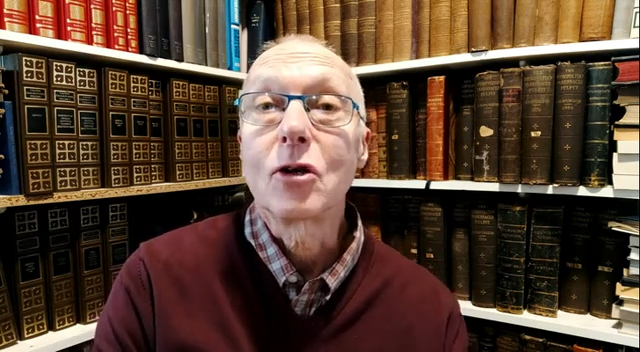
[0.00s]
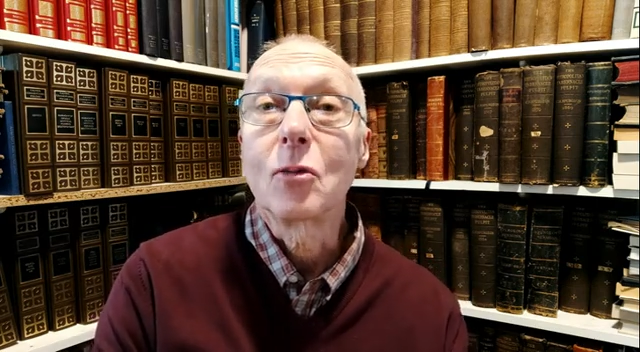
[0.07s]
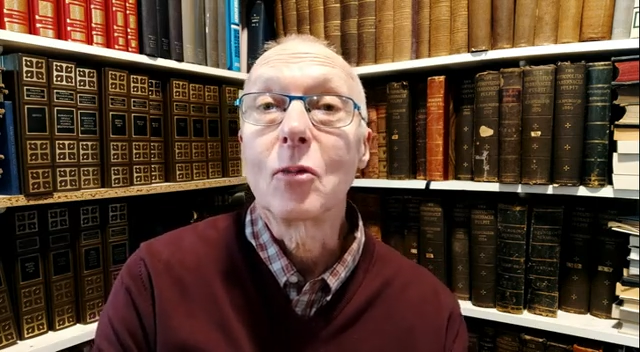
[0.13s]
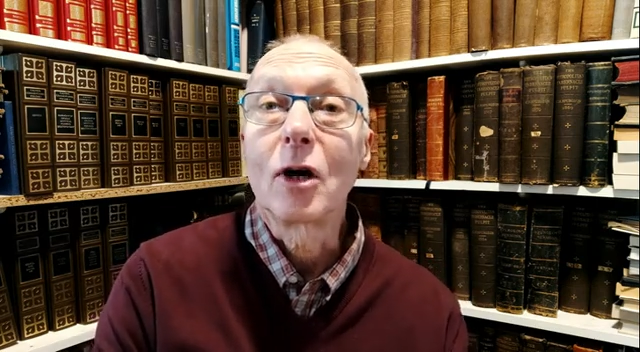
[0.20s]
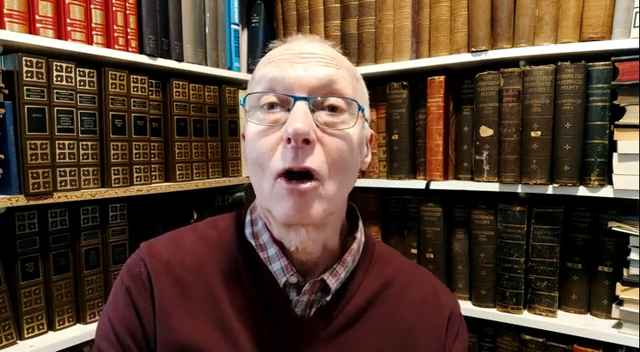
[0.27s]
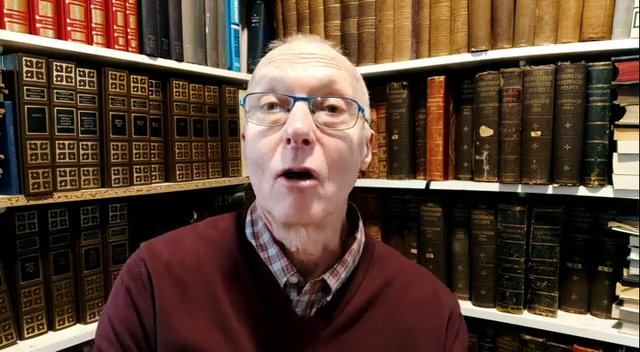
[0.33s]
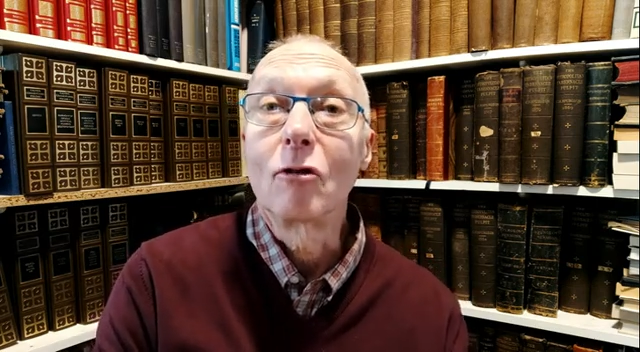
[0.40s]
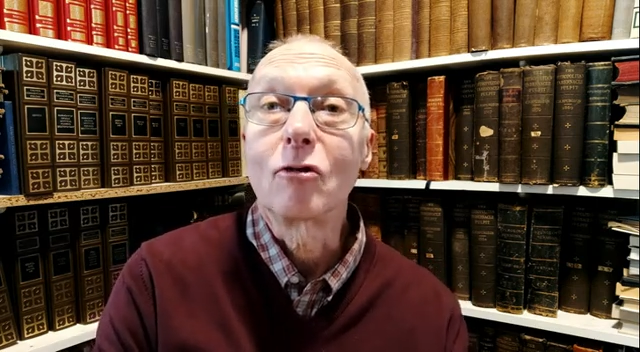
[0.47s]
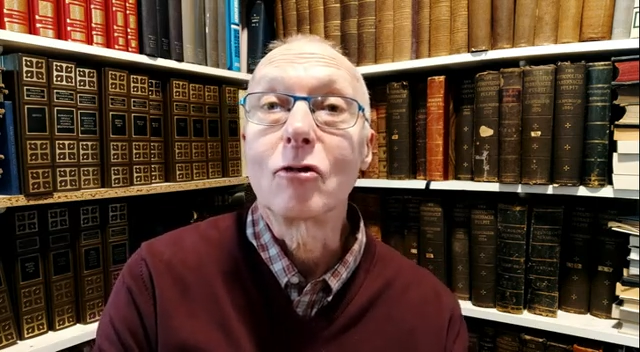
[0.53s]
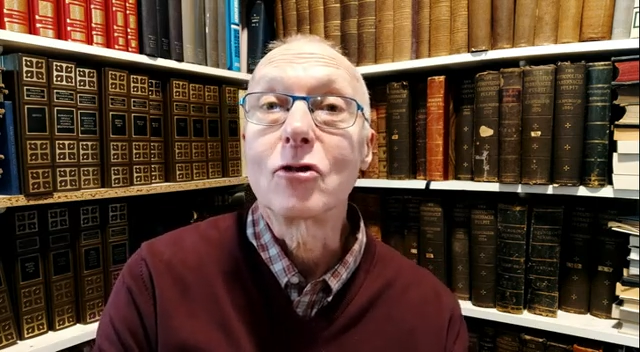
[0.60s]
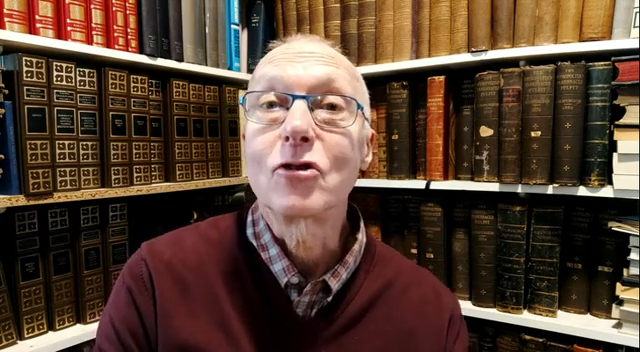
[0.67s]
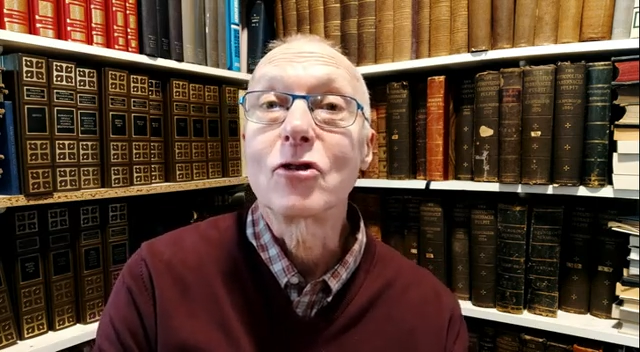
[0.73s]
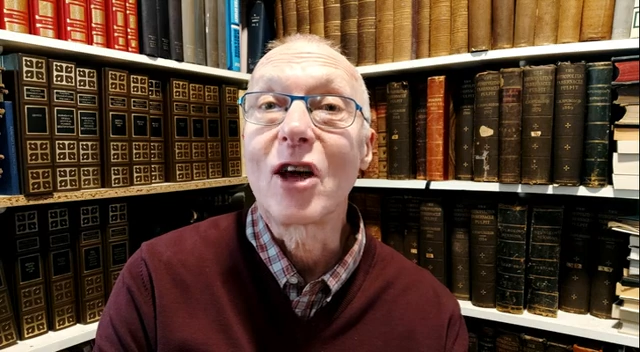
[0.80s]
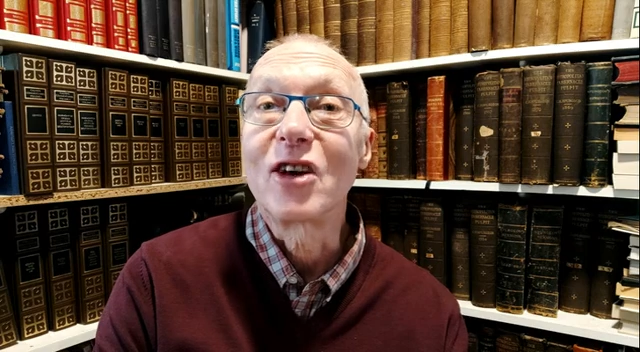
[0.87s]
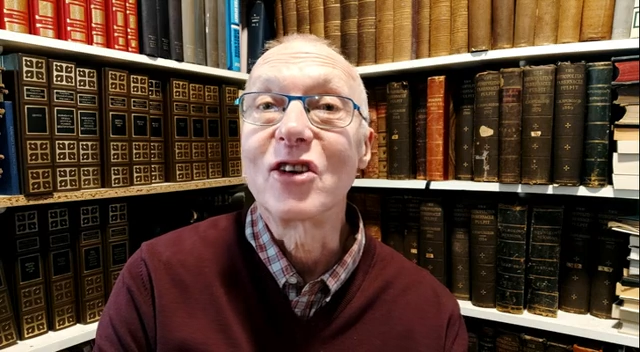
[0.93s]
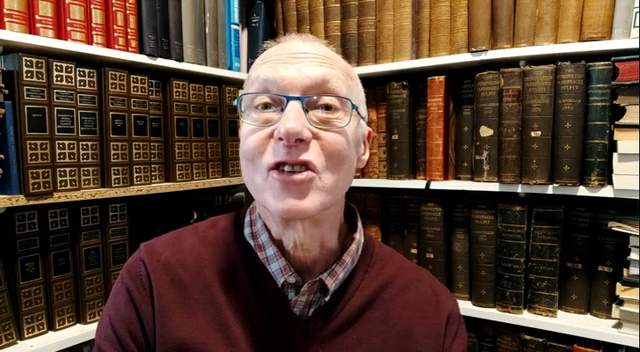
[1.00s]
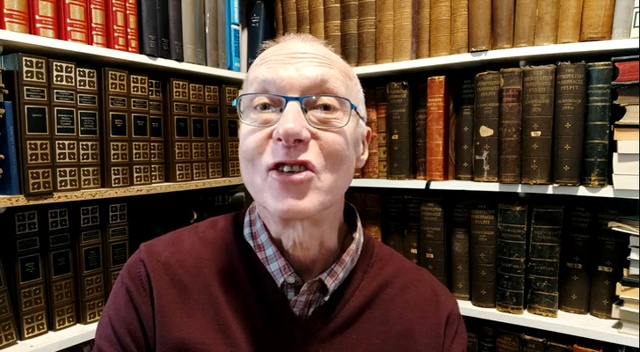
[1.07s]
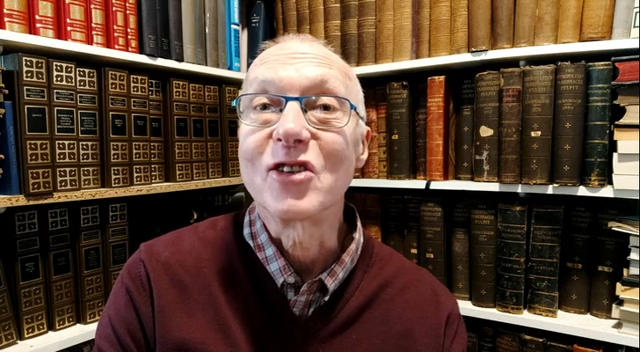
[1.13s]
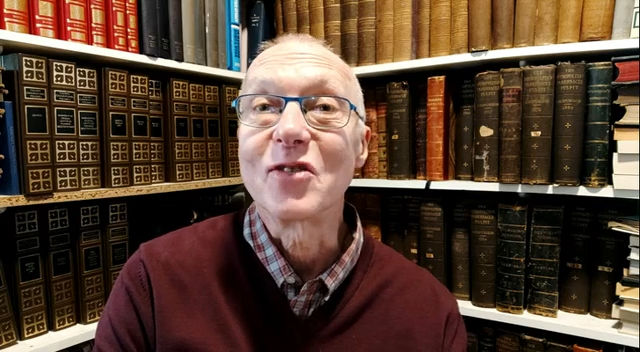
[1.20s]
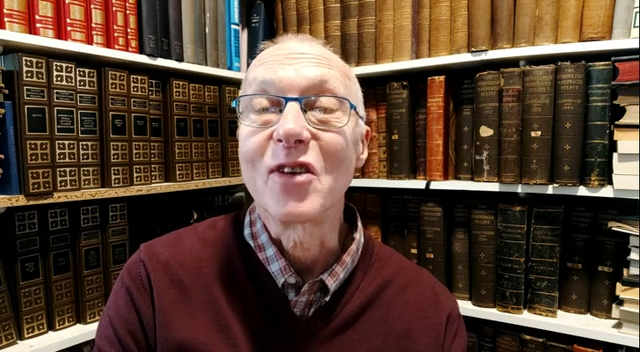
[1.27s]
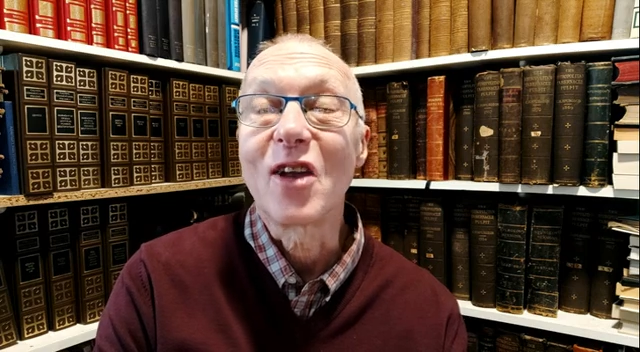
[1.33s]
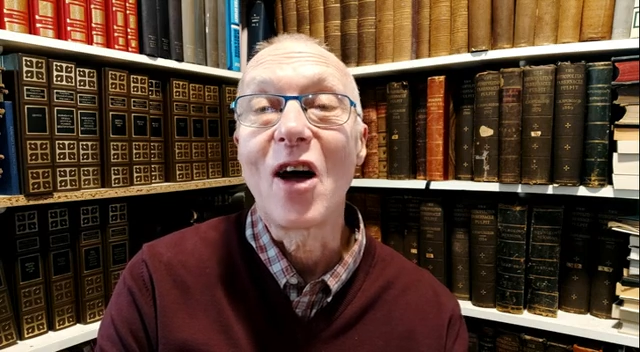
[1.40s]
that we go through stages
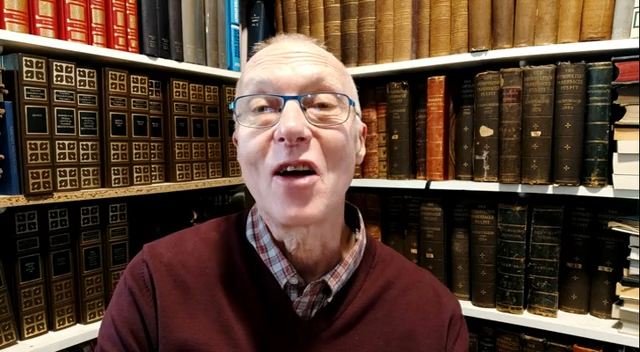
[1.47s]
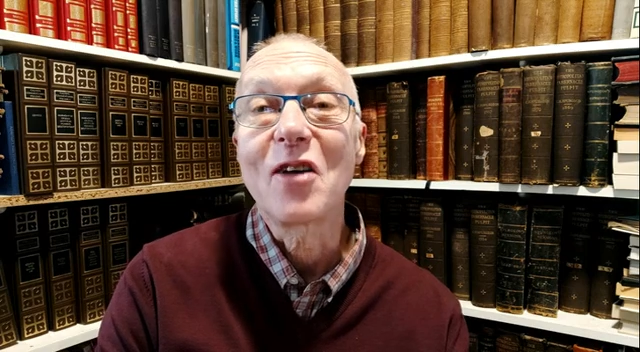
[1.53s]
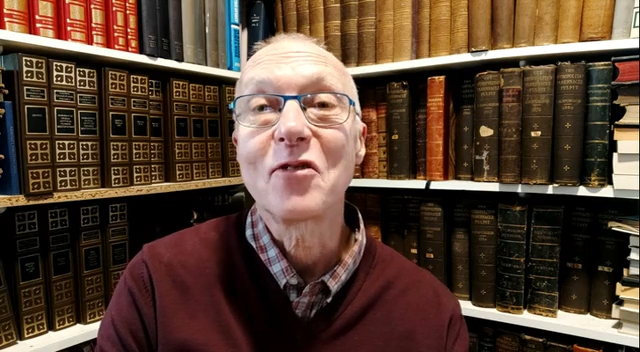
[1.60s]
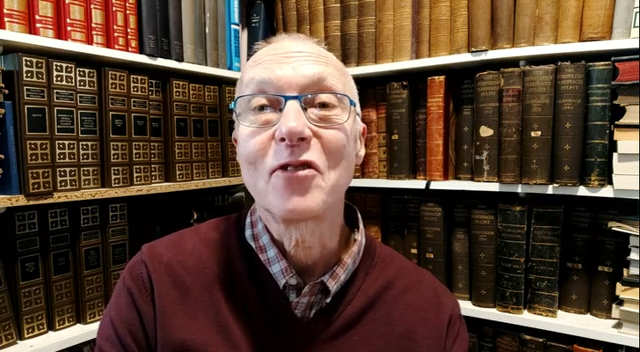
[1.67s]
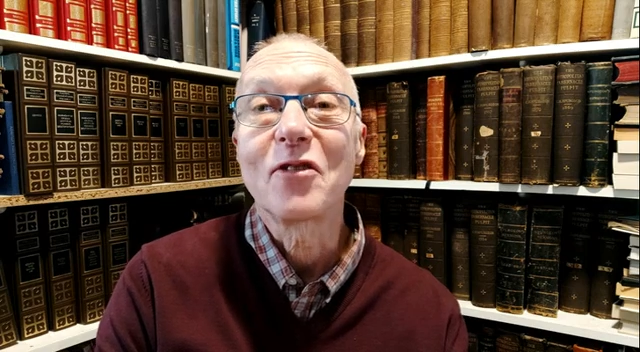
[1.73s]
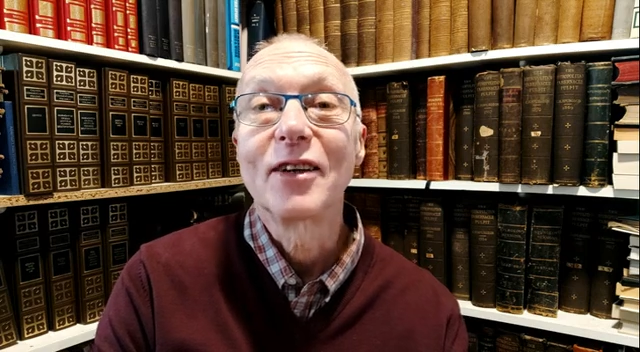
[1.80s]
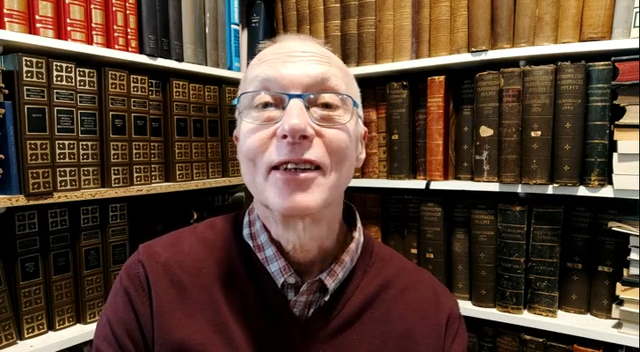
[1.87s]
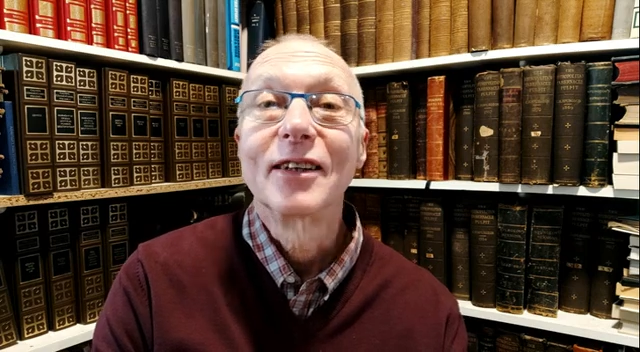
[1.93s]
of life.